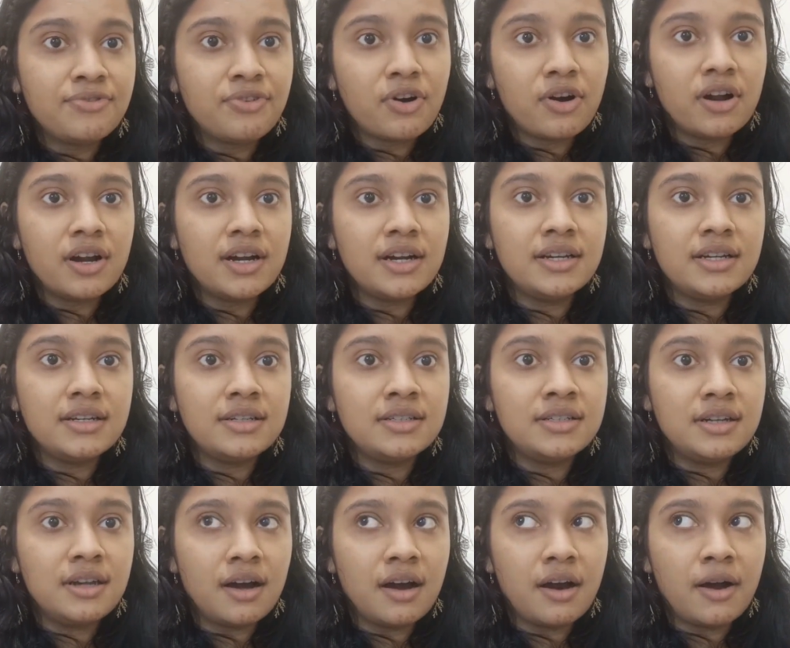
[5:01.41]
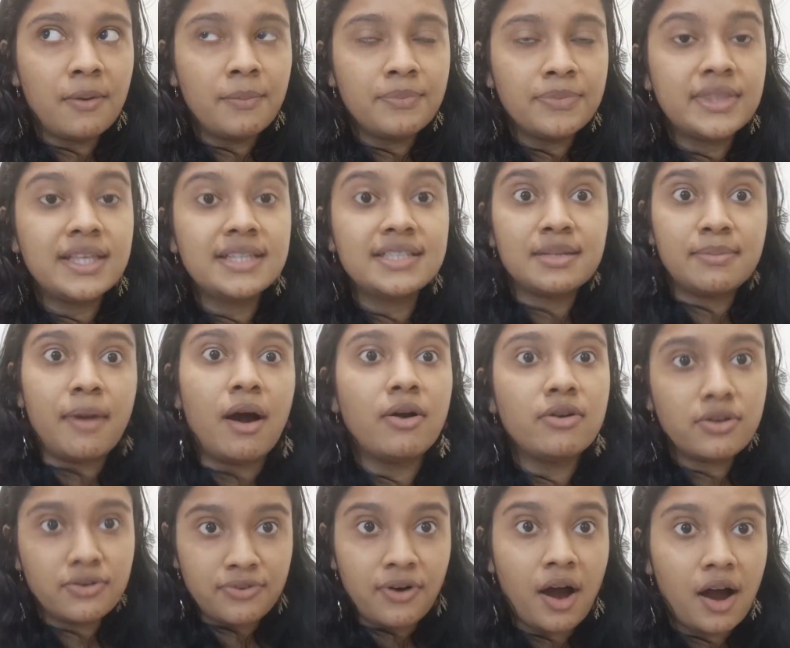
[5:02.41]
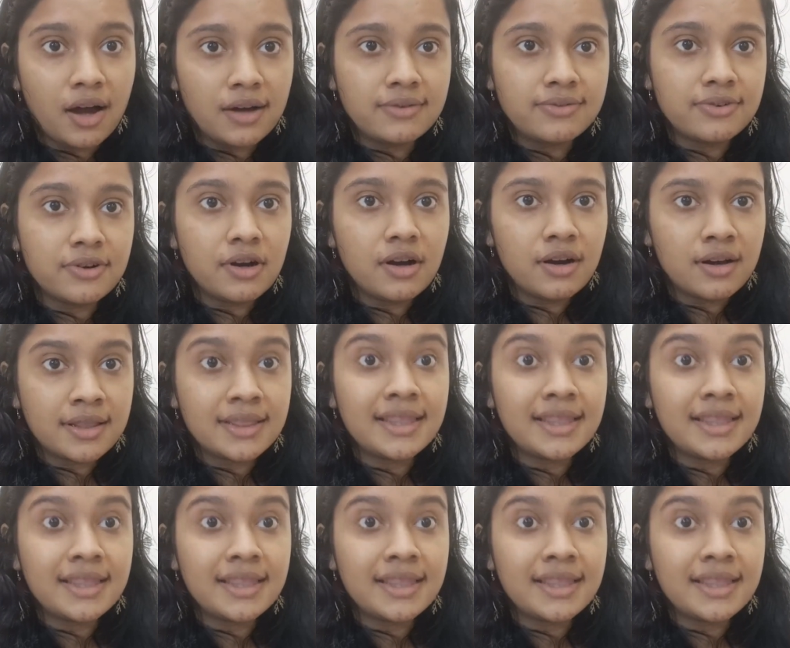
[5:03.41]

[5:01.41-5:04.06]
for this amount of hard work,